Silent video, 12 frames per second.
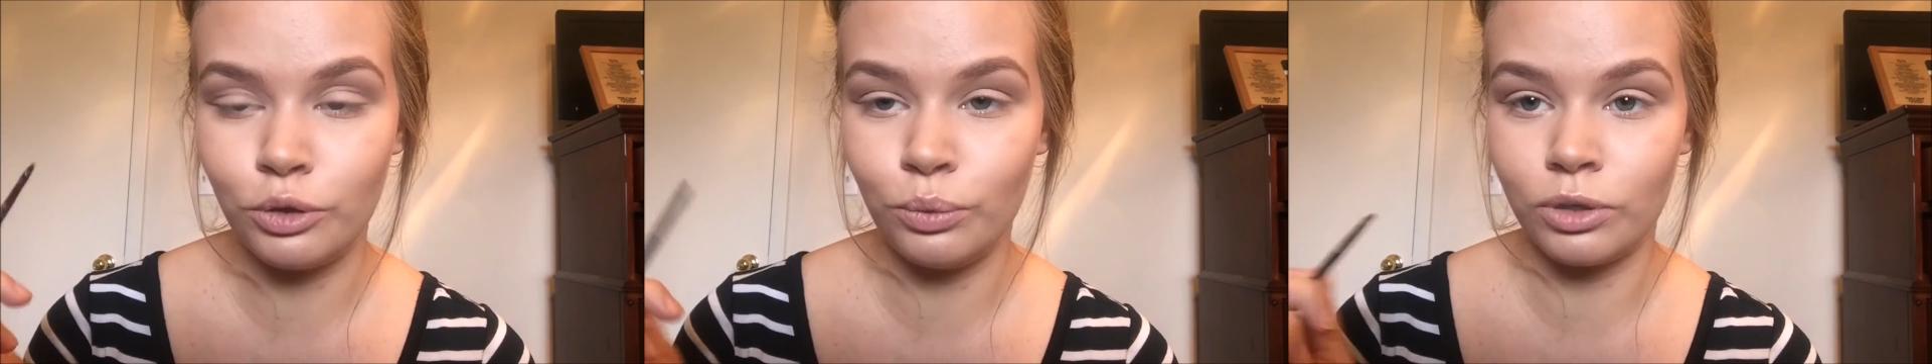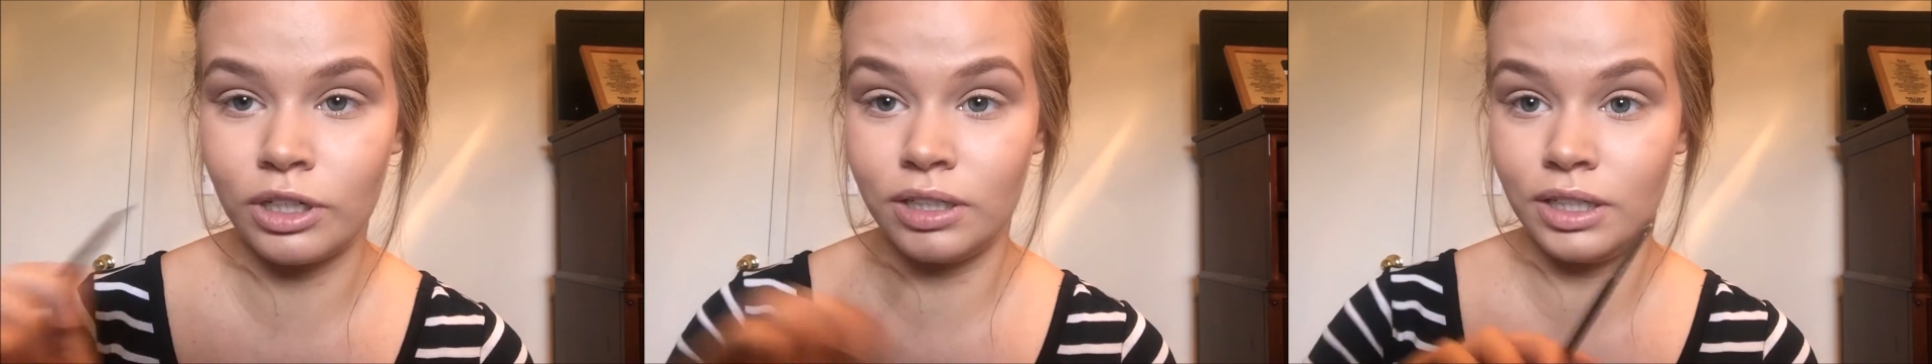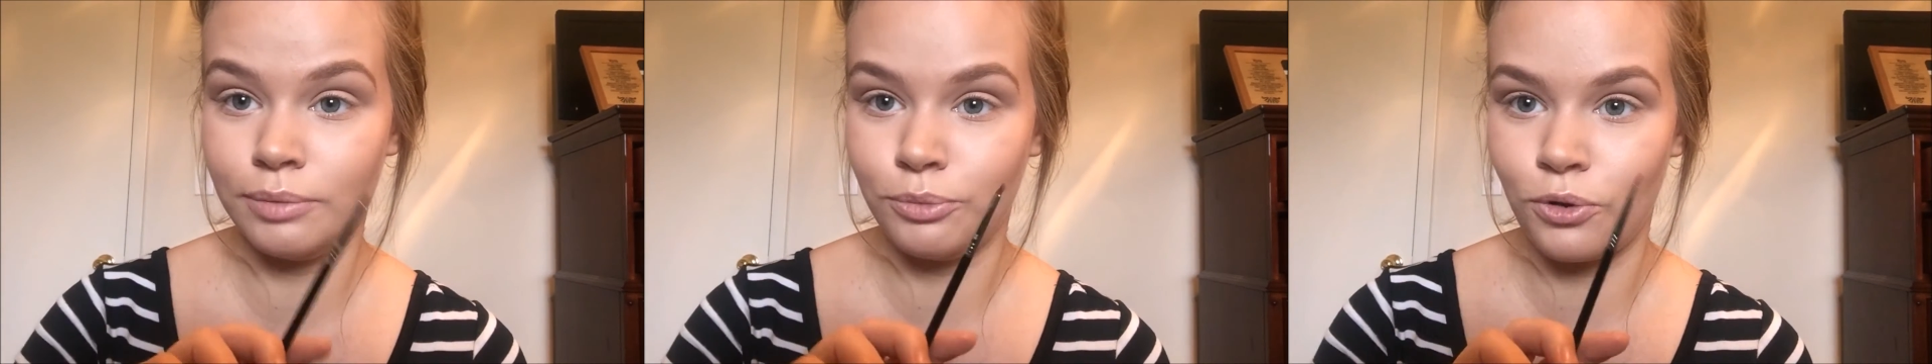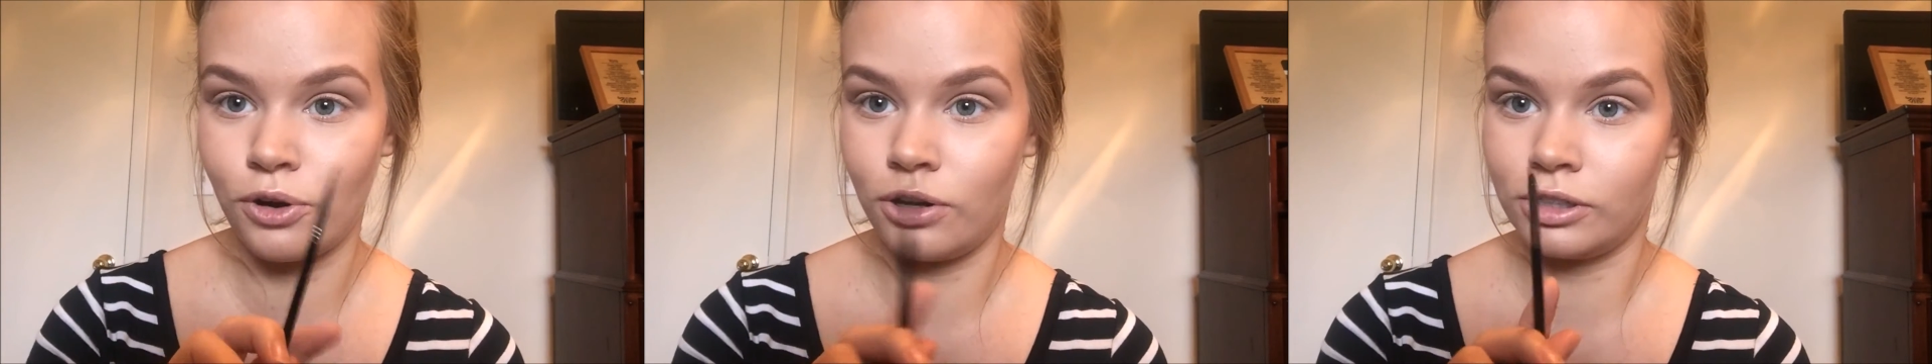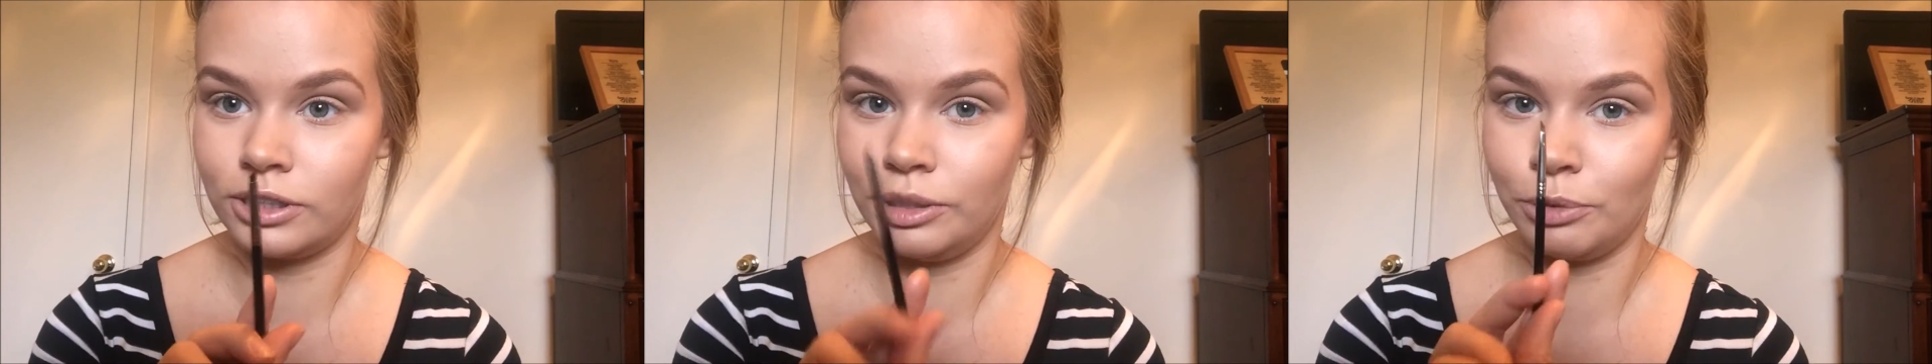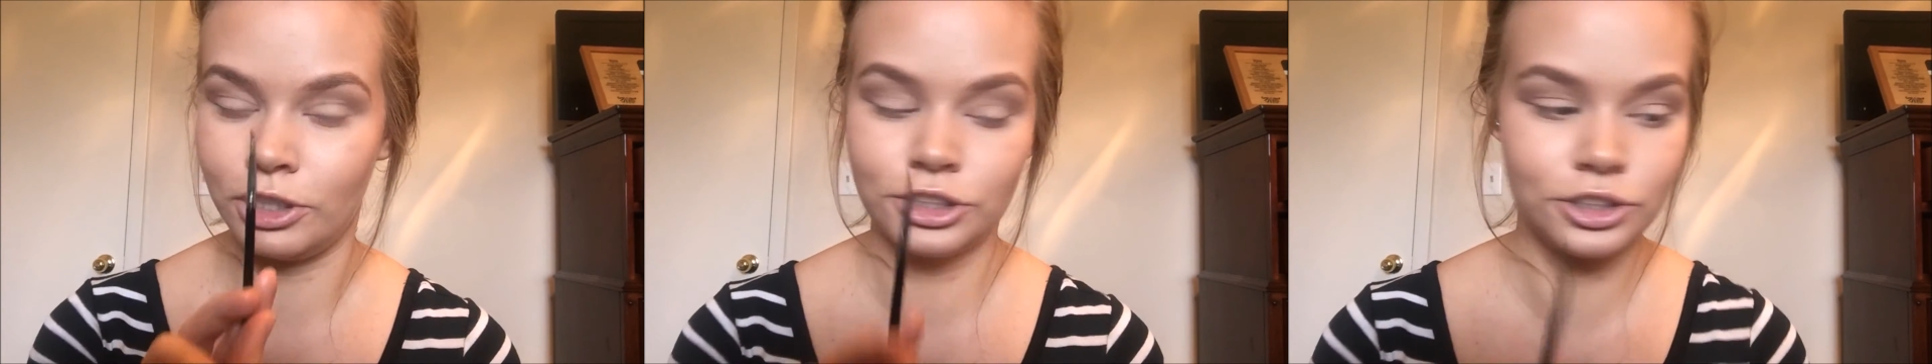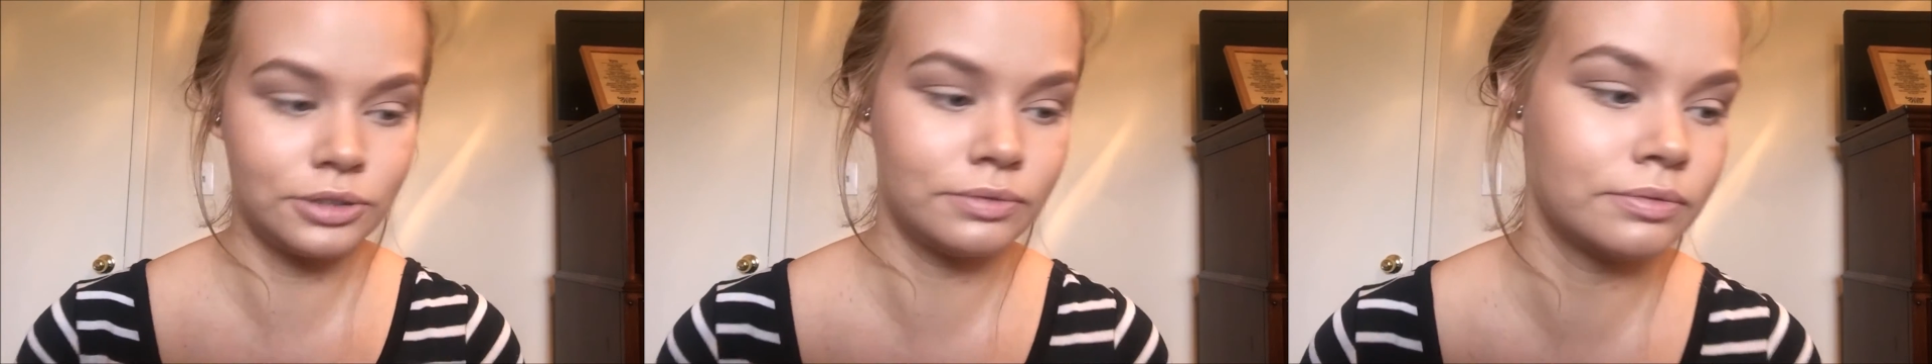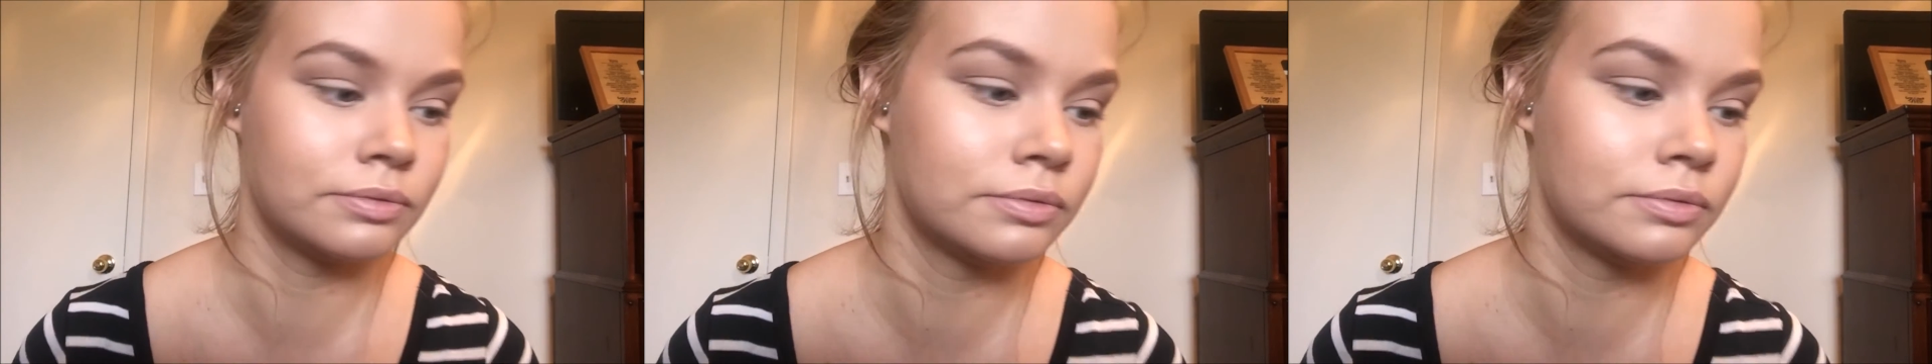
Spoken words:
you want to get more on your brush.